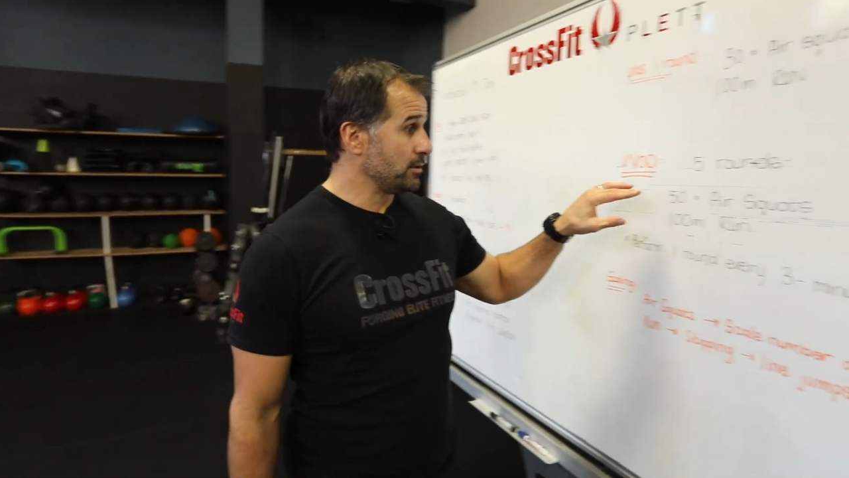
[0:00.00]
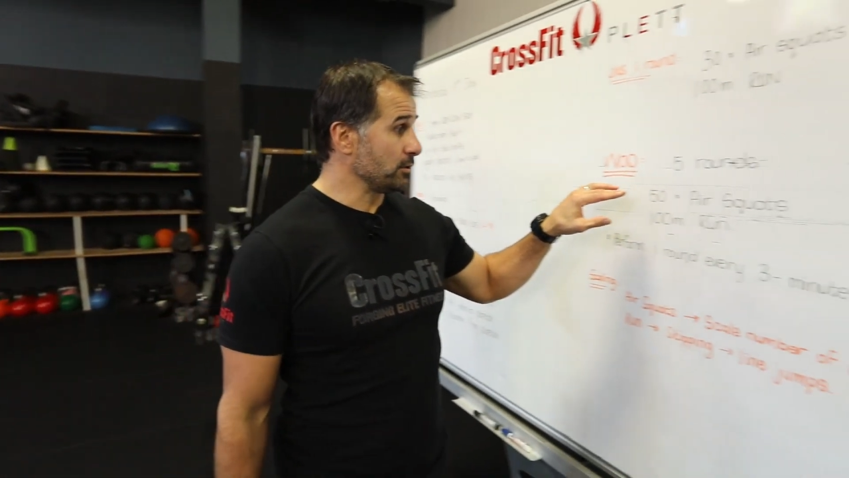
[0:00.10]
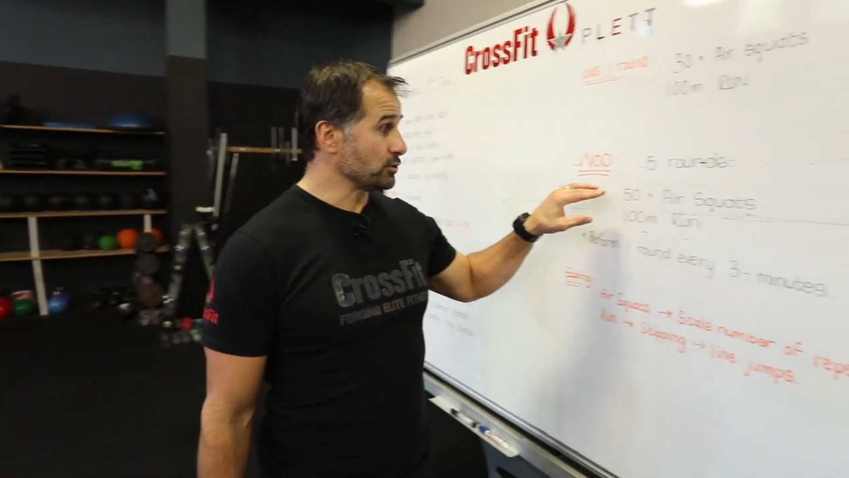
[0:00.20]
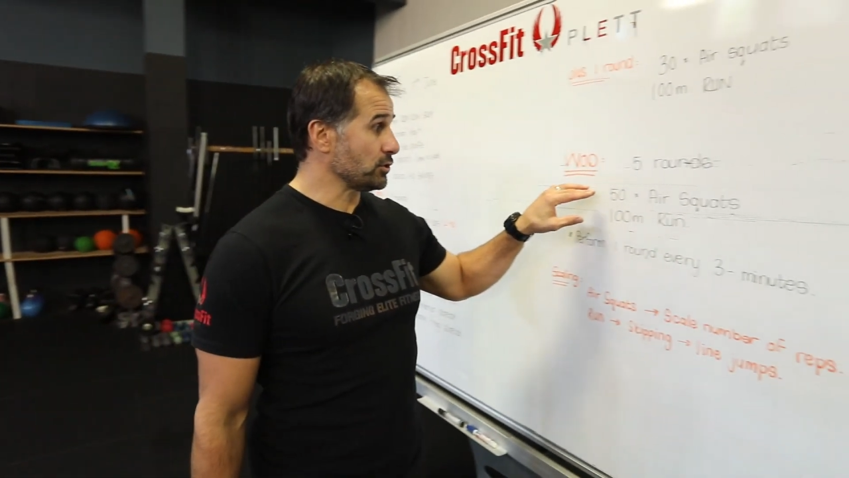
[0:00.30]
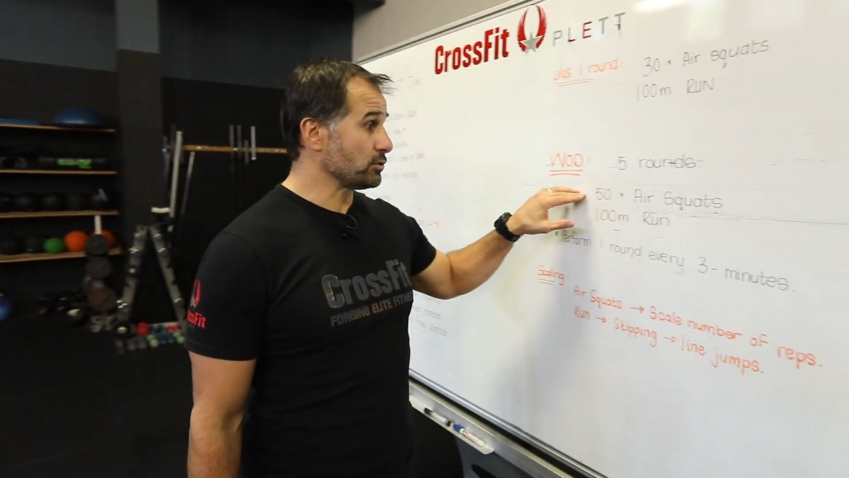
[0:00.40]

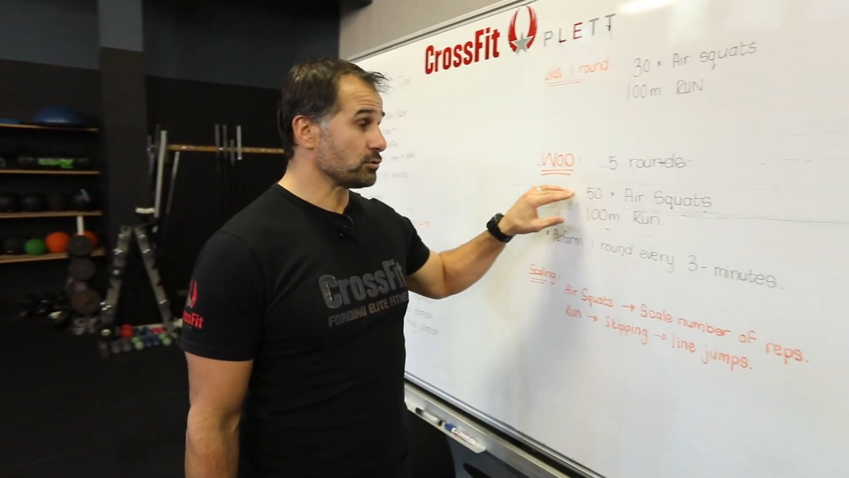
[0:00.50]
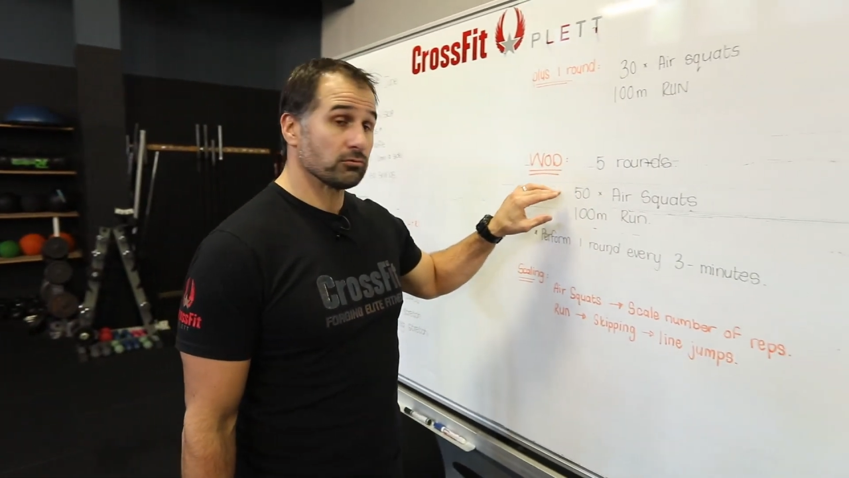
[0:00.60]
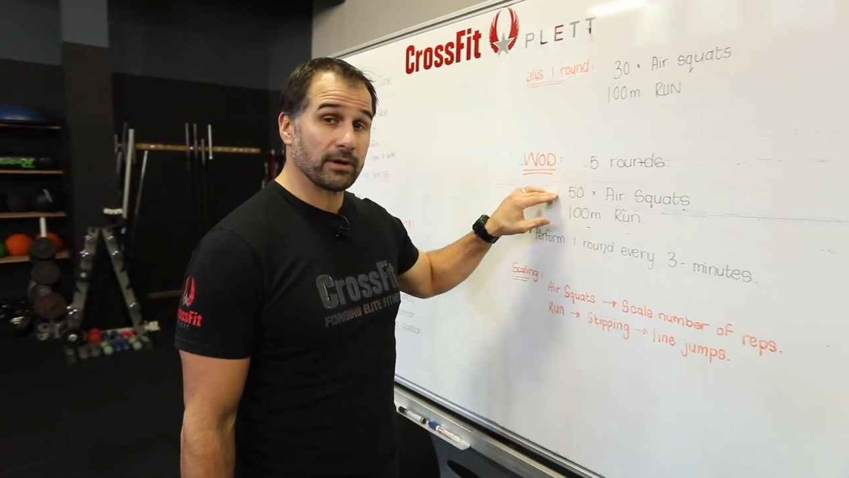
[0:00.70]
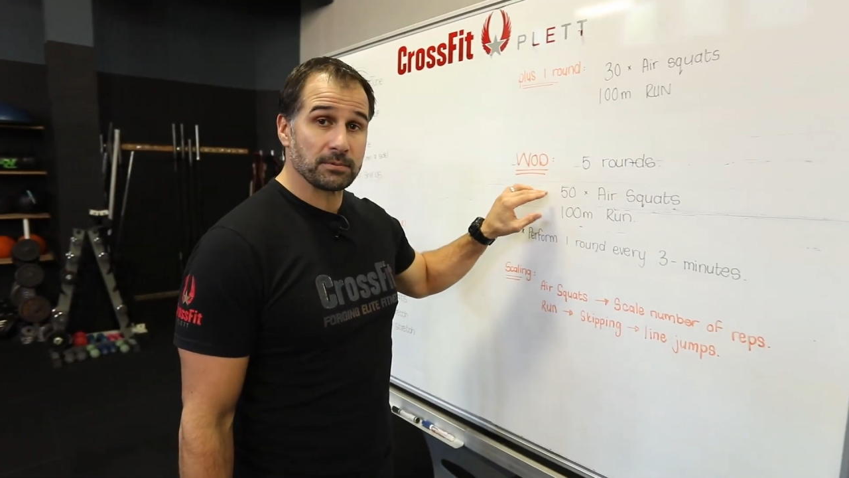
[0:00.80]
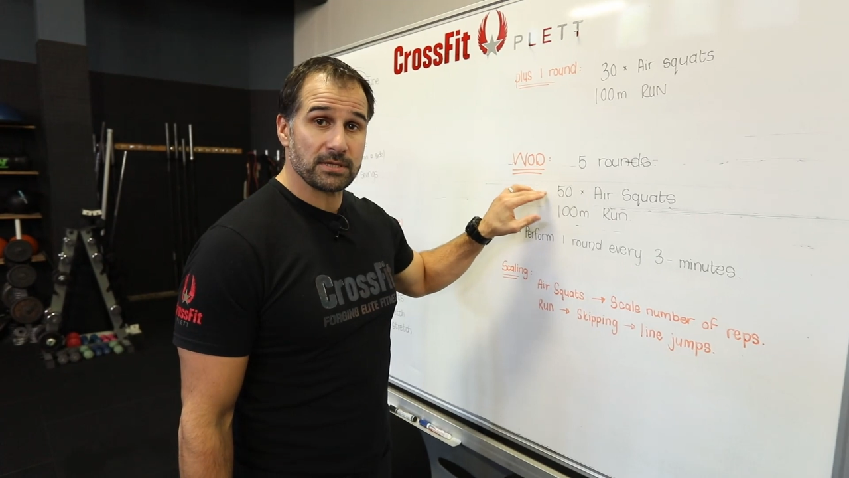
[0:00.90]
your total
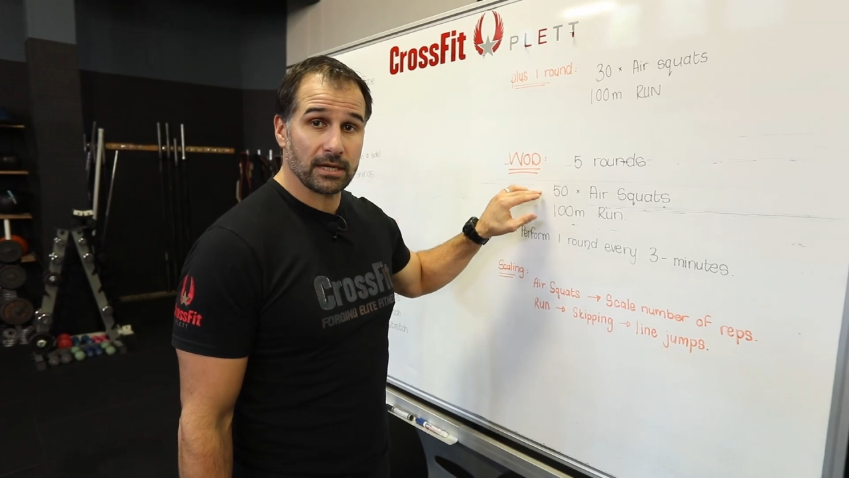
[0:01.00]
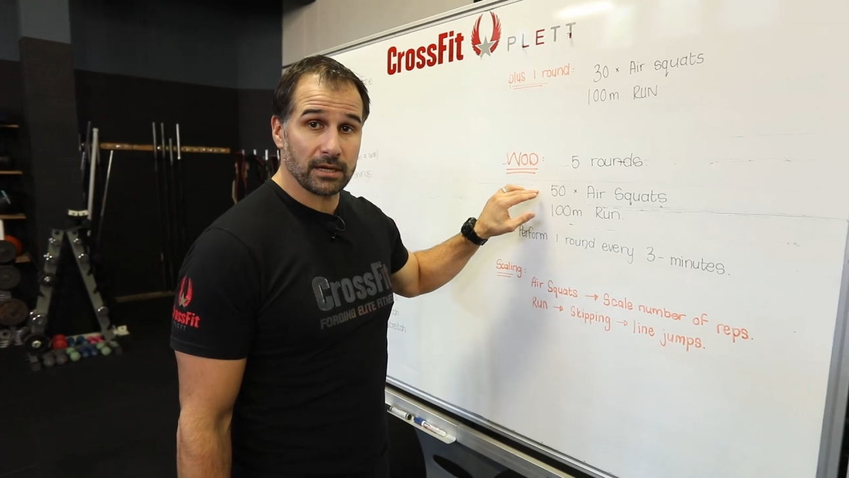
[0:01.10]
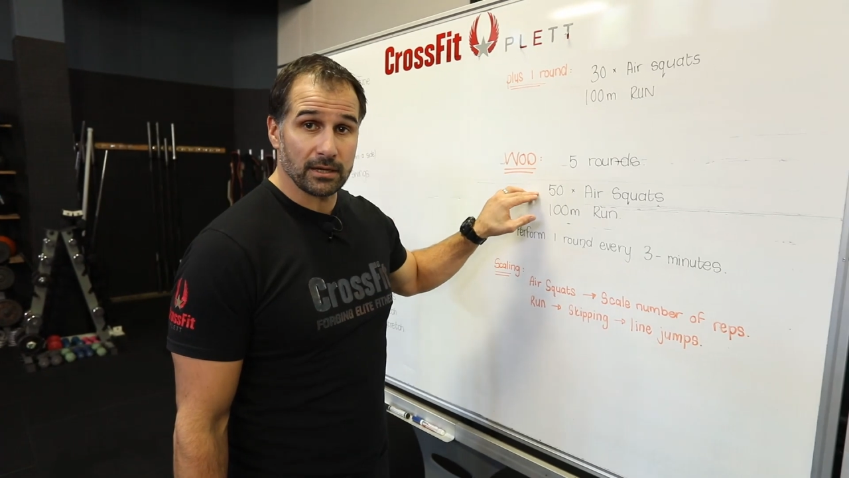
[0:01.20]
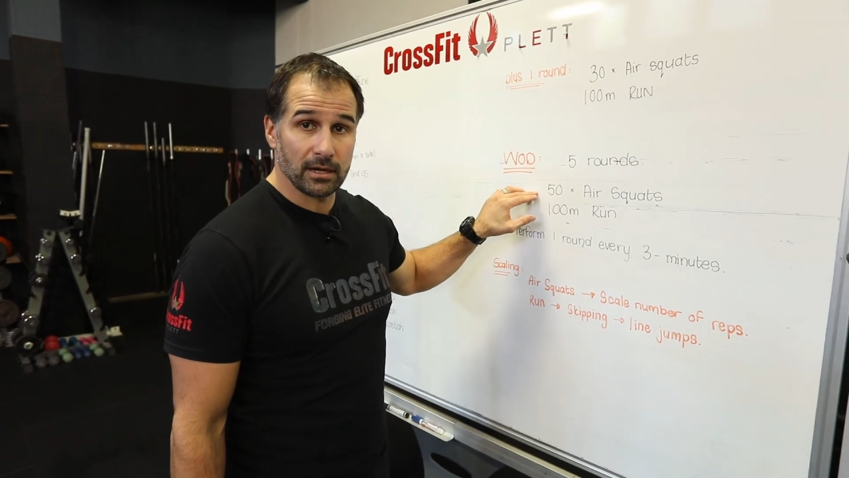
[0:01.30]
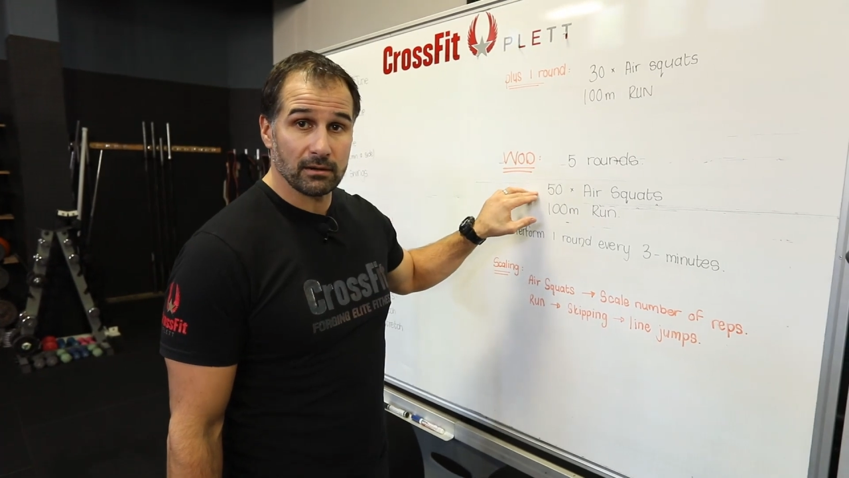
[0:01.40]
reps
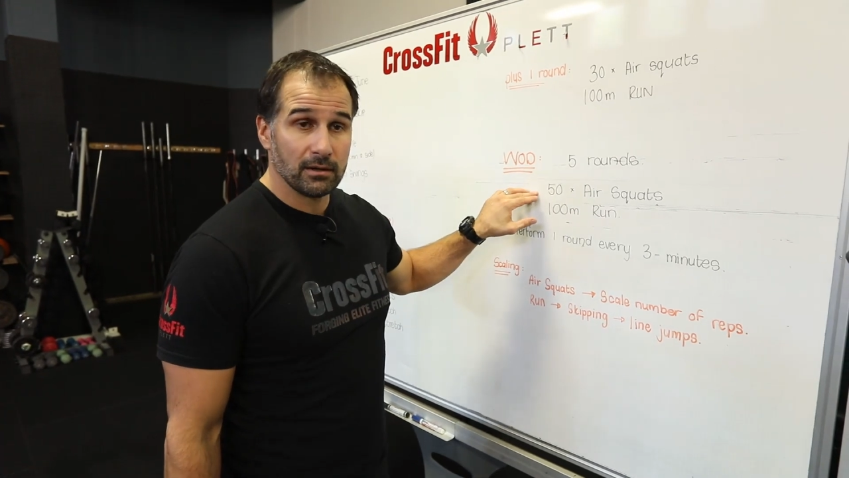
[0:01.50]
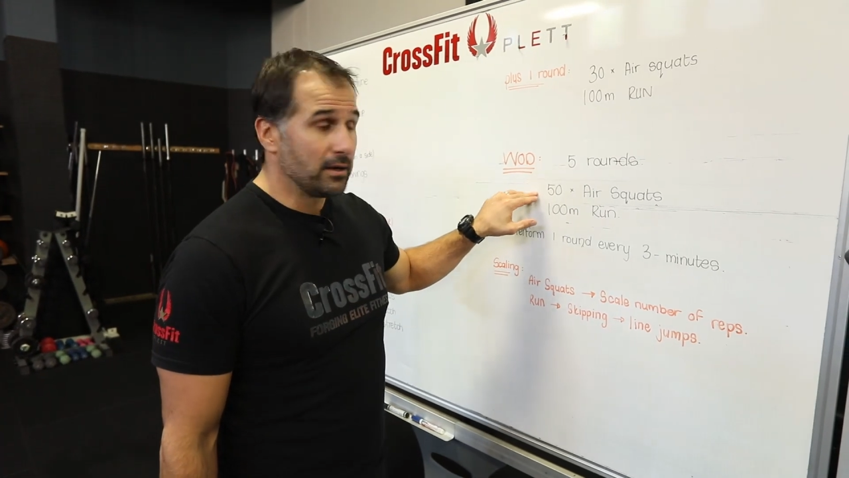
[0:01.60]
here down.